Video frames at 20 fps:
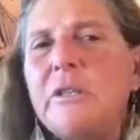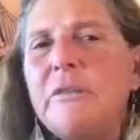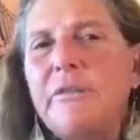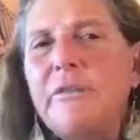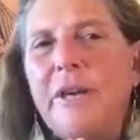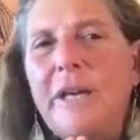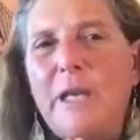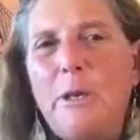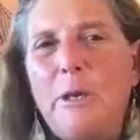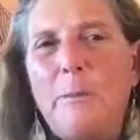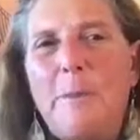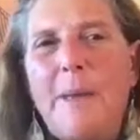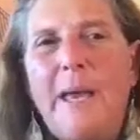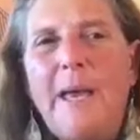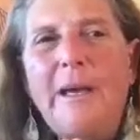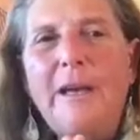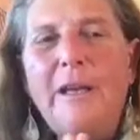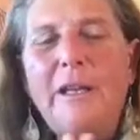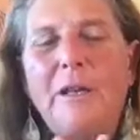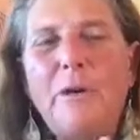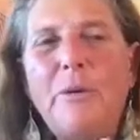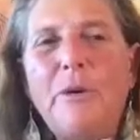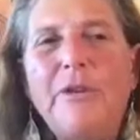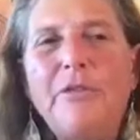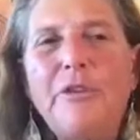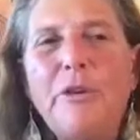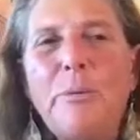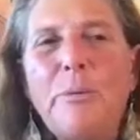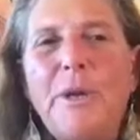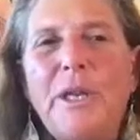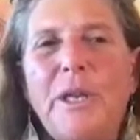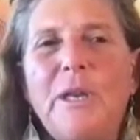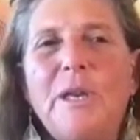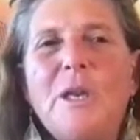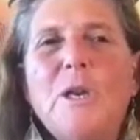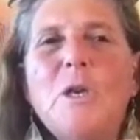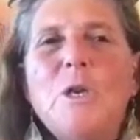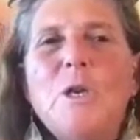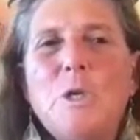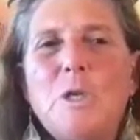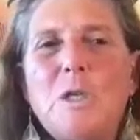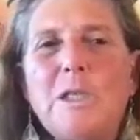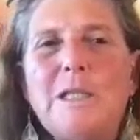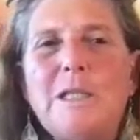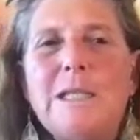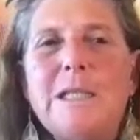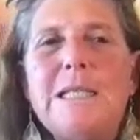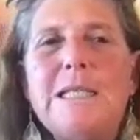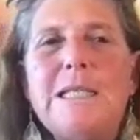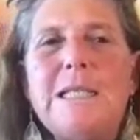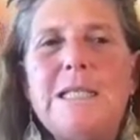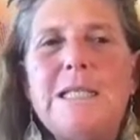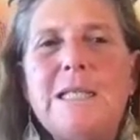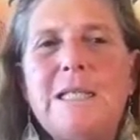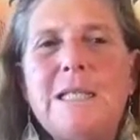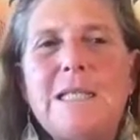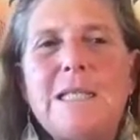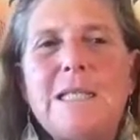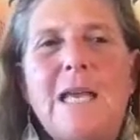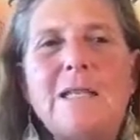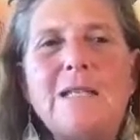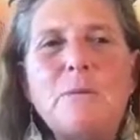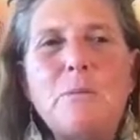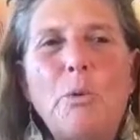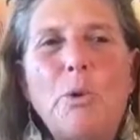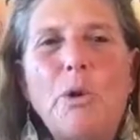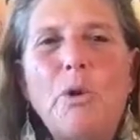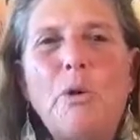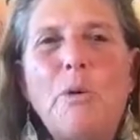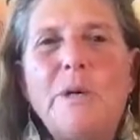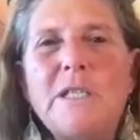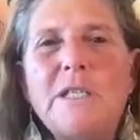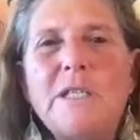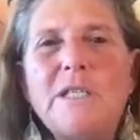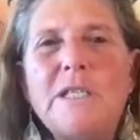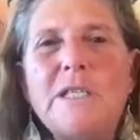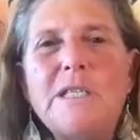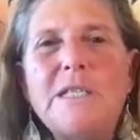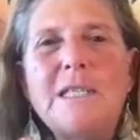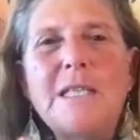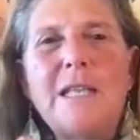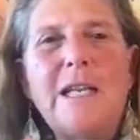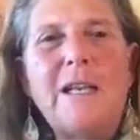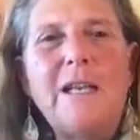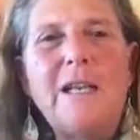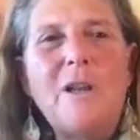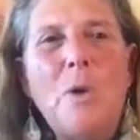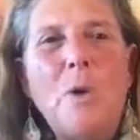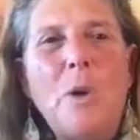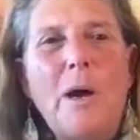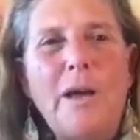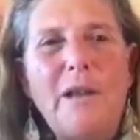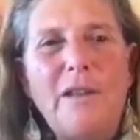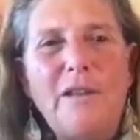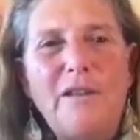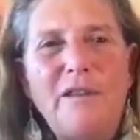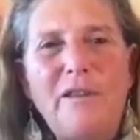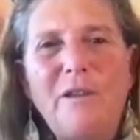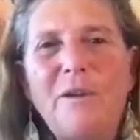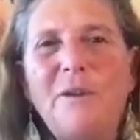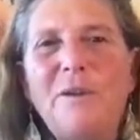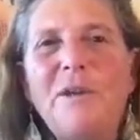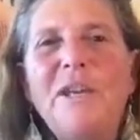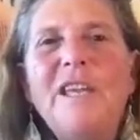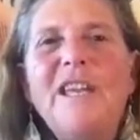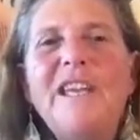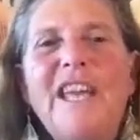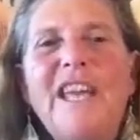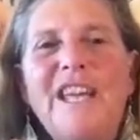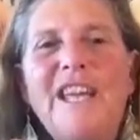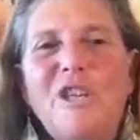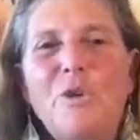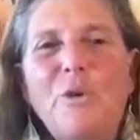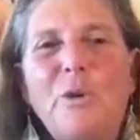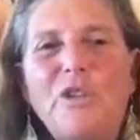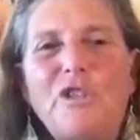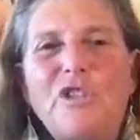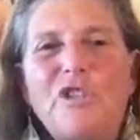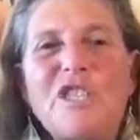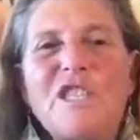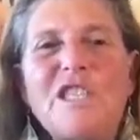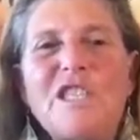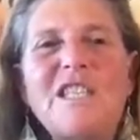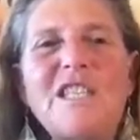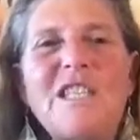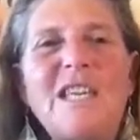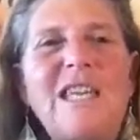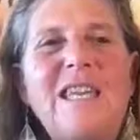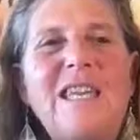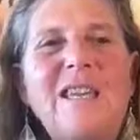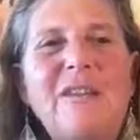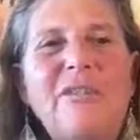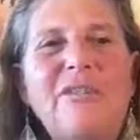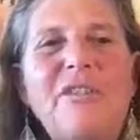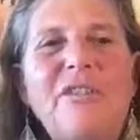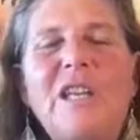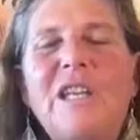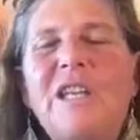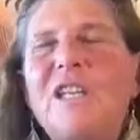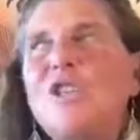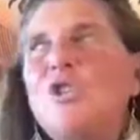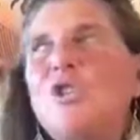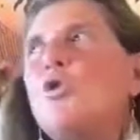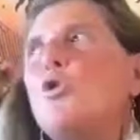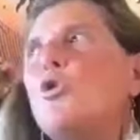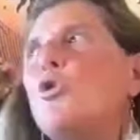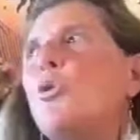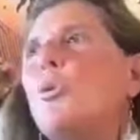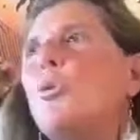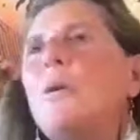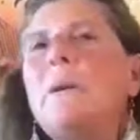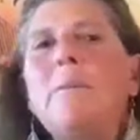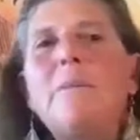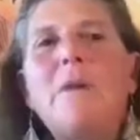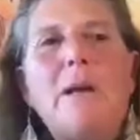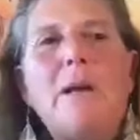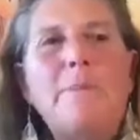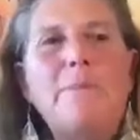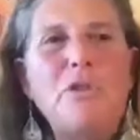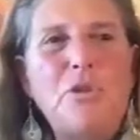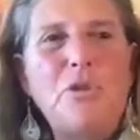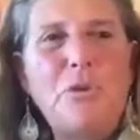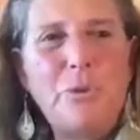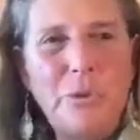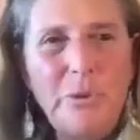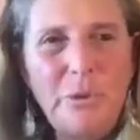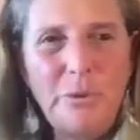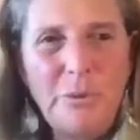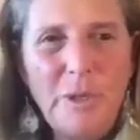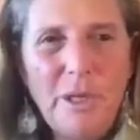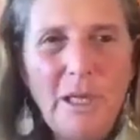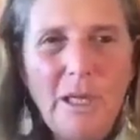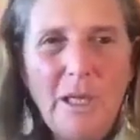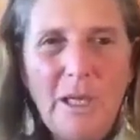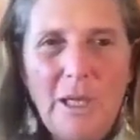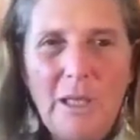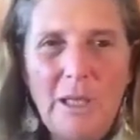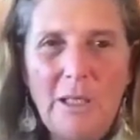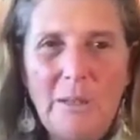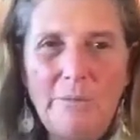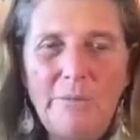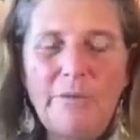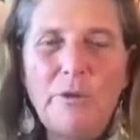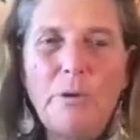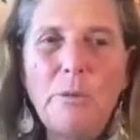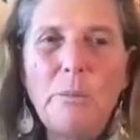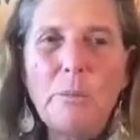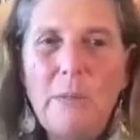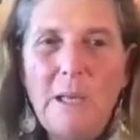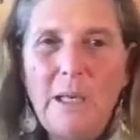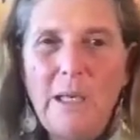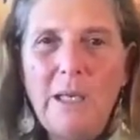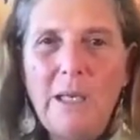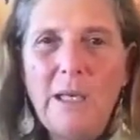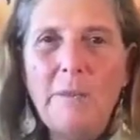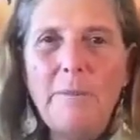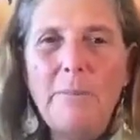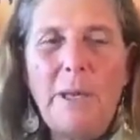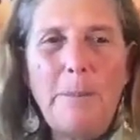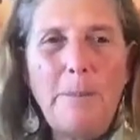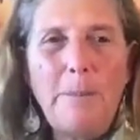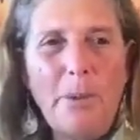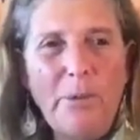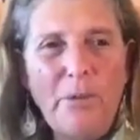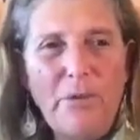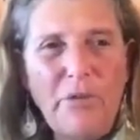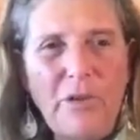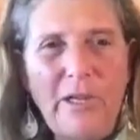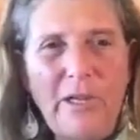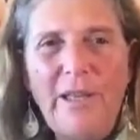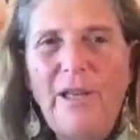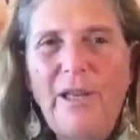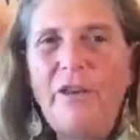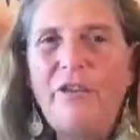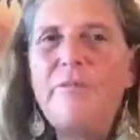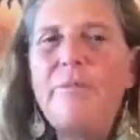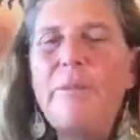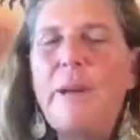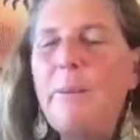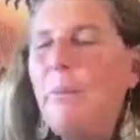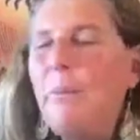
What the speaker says: invite you back. I know everybody who's listening to this has more questions, and I know I do, and you are just such a gift and a dream come true for me and my personal health